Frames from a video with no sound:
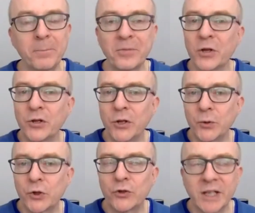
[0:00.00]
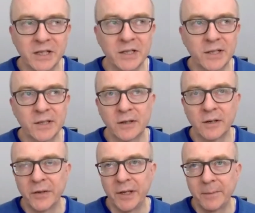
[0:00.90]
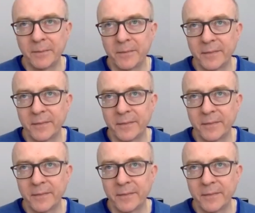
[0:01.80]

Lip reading: The nutrients are the